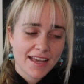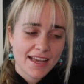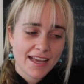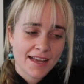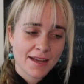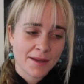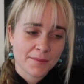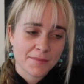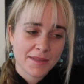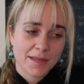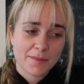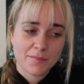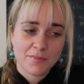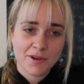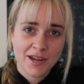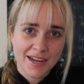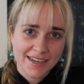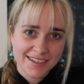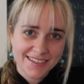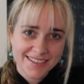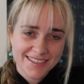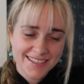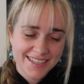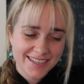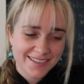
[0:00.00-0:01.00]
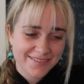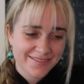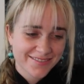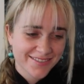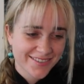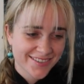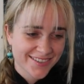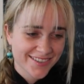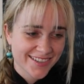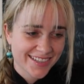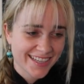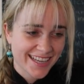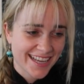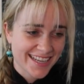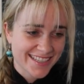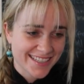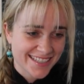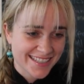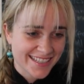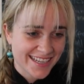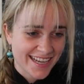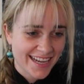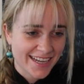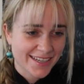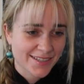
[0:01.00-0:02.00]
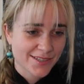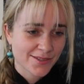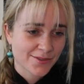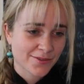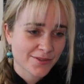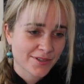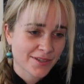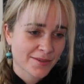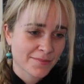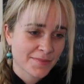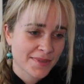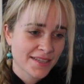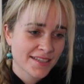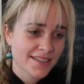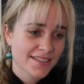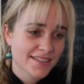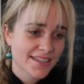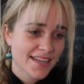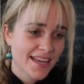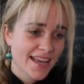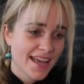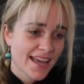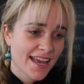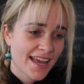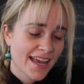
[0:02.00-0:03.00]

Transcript: and they're practicing for a laser tag tournament,